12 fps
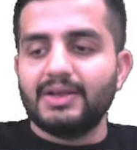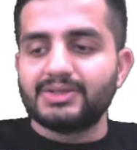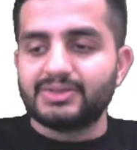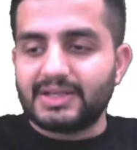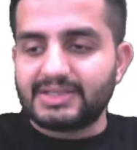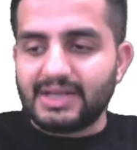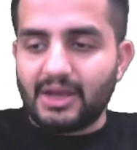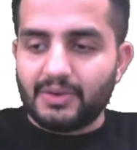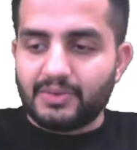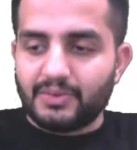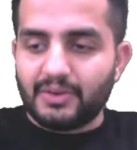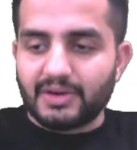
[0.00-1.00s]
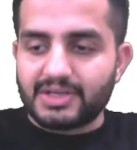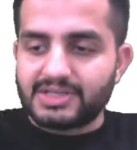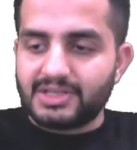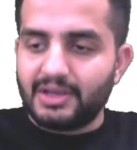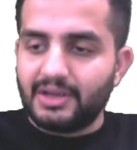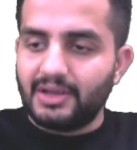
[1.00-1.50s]
So that's how it
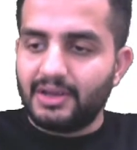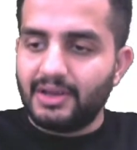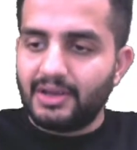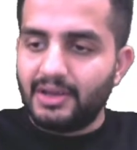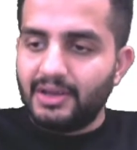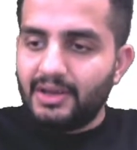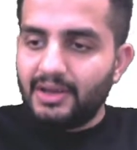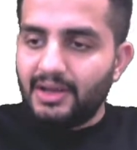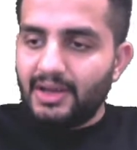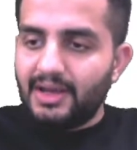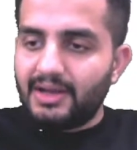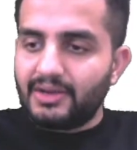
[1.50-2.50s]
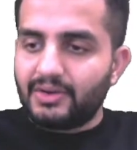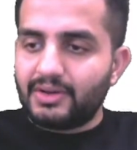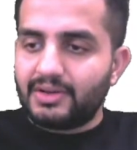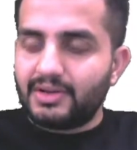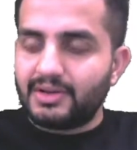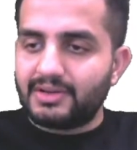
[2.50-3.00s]
works. Hey
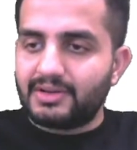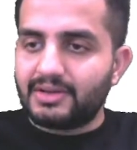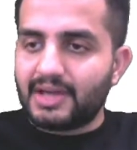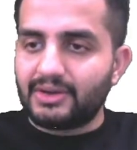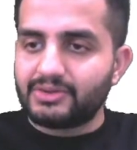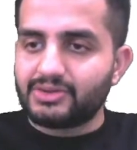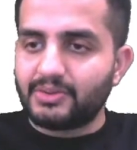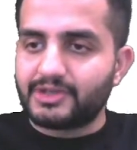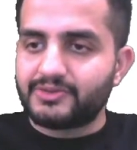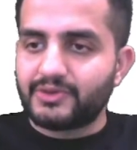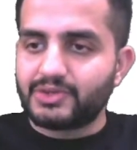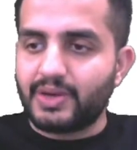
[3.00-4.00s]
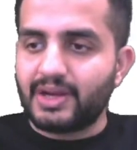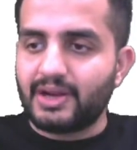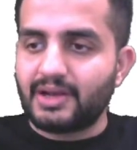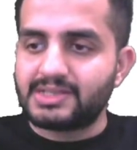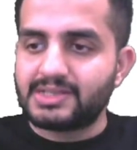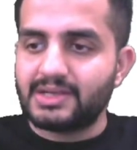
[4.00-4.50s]
Anirudh, thank you so much for joining
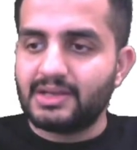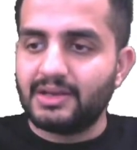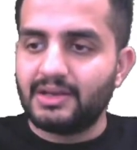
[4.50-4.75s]
us.